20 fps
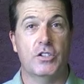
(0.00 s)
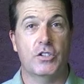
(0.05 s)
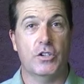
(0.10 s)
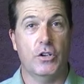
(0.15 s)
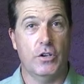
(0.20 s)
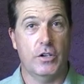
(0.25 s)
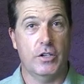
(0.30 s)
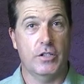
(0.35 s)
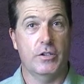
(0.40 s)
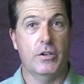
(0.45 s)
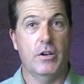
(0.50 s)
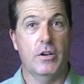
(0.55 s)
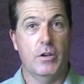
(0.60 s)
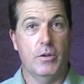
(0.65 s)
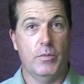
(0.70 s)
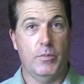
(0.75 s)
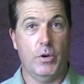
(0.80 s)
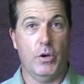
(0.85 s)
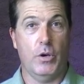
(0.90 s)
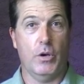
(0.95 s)
size
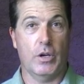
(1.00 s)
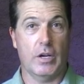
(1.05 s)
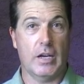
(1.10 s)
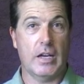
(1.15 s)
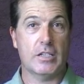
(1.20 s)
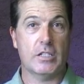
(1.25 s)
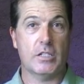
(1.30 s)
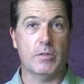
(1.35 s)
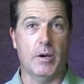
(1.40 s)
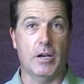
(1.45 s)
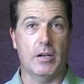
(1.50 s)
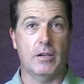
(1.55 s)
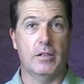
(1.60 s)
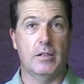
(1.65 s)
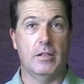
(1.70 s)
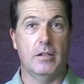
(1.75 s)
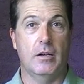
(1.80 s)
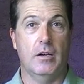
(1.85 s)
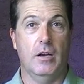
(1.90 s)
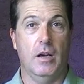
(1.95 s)
per customer.
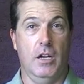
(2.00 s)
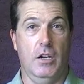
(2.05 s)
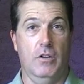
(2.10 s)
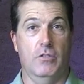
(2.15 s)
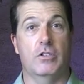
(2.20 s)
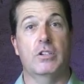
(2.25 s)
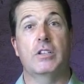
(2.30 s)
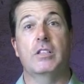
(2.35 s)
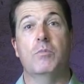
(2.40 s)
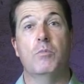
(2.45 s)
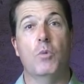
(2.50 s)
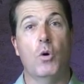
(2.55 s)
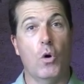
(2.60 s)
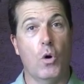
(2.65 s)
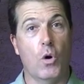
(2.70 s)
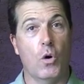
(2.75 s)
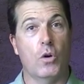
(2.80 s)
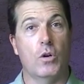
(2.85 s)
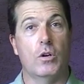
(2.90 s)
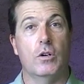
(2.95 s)
And obviously the
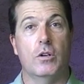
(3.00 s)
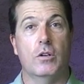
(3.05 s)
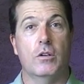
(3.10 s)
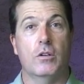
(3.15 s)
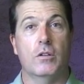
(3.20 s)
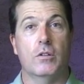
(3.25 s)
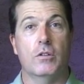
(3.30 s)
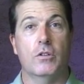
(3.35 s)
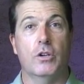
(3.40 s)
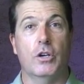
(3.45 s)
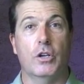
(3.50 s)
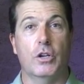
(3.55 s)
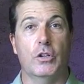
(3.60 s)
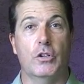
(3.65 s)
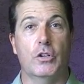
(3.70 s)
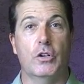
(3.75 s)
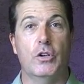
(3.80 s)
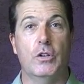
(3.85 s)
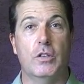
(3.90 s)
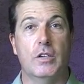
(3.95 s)
more you can
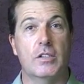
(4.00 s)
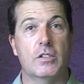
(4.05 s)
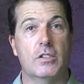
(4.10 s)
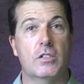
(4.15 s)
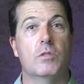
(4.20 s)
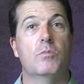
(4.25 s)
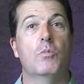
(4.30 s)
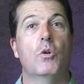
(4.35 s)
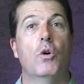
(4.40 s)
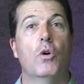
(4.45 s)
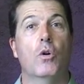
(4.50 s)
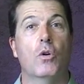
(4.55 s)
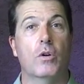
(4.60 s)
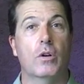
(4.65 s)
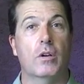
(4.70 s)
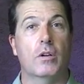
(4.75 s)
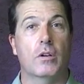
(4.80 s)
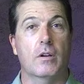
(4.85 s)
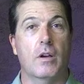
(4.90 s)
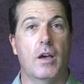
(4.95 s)
do this, the more
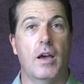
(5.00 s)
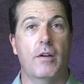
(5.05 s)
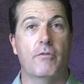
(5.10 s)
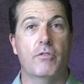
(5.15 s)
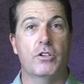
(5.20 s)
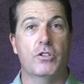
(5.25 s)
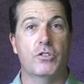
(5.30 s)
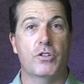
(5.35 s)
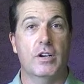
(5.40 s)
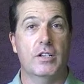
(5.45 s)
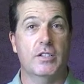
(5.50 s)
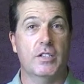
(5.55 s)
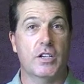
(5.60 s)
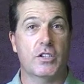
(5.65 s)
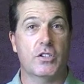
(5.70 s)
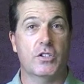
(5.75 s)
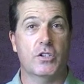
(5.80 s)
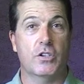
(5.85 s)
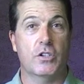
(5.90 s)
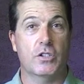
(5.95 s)
average
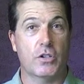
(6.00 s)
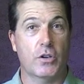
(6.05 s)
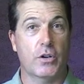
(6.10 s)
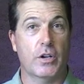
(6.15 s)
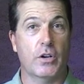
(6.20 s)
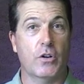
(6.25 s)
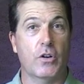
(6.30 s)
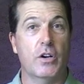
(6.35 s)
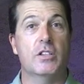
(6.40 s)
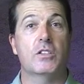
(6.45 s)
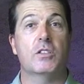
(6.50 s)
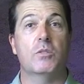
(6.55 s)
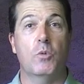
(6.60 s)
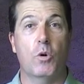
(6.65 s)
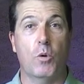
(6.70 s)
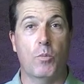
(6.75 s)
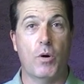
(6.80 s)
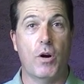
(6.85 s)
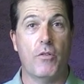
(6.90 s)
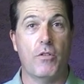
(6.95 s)
transaction size is going to increase, the
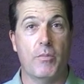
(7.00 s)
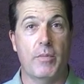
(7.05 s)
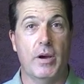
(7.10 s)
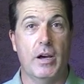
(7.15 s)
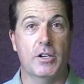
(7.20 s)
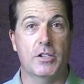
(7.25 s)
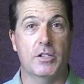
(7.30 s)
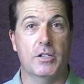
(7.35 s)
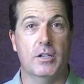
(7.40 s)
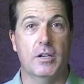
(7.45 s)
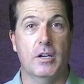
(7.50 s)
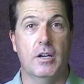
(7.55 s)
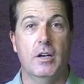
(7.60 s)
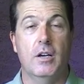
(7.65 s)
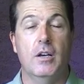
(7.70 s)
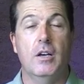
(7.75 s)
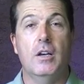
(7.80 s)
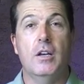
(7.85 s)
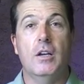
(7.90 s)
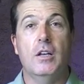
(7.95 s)
more profit margin.
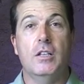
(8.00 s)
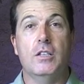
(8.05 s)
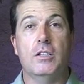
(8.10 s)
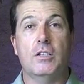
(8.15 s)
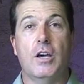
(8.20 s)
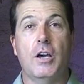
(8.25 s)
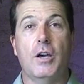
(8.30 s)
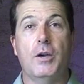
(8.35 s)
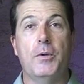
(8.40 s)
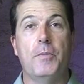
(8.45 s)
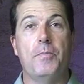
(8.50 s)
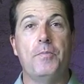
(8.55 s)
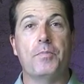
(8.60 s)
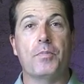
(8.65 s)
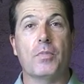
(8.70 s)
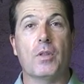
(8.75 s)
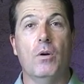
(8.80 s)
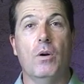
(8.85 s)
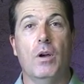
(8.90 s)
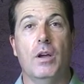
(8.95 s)
So
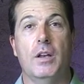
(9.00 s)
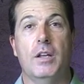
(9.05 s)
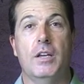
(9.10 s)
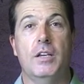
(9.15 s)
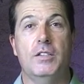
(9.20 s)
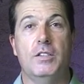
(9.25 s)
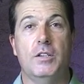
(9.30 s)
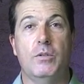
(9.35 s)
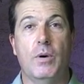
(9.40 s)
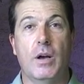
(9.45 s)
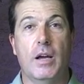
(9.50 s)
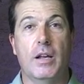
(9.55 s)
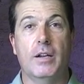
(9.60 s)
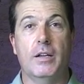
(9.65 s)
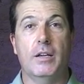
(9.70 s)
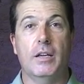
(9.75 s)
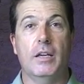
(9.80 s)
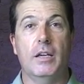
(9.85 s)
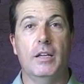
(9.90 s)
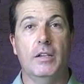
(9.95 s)
an easy one
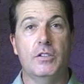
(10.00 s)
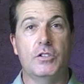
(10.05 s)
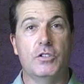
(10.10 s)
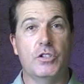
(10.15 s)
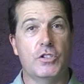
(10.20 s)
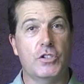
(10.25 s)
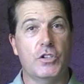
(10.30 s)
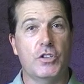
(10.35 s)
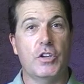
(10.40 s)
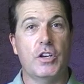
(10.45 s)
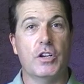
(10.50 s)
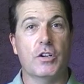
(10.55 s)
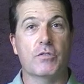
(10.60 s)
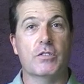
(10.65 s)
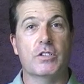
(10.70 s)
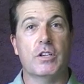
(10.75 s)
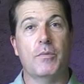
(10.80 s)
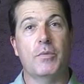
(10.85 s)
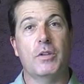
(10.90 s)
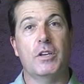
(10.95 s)
is just to think of
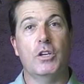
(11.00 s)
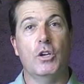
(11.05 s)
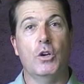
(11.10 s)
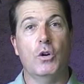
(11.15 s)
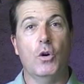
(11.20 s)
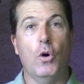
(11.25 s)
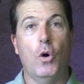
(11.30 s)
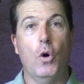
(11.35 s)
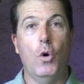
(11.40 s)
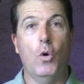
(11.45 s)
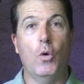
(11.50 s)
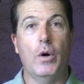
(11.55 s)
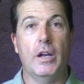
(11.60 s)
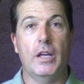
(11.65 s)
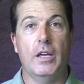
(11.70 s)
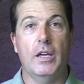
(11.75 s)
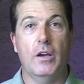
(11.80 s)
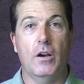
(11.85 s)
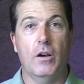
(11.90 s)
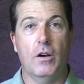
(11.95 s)
something you
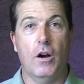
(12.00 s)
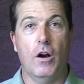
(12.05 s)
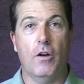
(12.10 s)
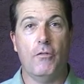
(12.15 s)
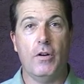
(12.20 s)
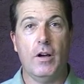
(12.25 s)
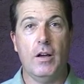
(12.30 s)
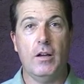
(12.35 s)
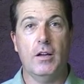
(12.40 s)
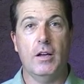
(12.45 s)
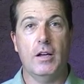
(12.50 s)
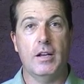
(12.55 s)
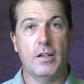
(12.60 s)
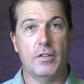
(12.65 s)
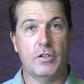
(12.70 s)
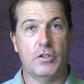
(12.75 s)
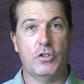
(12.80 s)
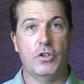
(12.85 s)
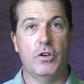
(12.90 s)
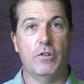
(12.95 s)
already offer,
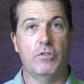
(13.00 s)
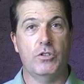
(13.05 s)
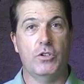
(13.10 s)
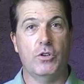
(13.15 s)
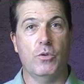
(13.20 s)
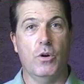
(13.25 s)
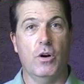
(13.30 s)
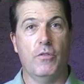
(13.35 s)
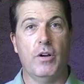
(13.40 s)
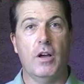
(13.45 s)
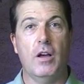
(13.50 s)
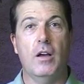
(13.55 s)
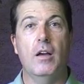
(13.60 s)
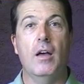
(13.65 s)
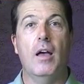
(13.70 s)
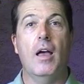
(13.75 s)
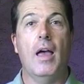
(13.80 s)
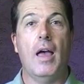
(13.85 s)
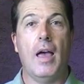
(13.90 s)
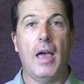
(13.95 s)
another service you offer,
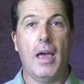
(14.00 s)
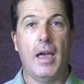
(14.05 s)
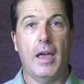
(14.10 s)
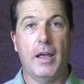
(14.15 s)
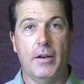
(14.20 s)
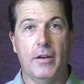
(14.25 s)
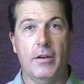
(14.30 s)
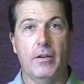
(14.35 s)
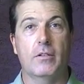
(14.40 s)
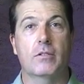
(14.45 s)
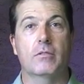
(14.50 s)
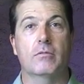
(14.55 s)
and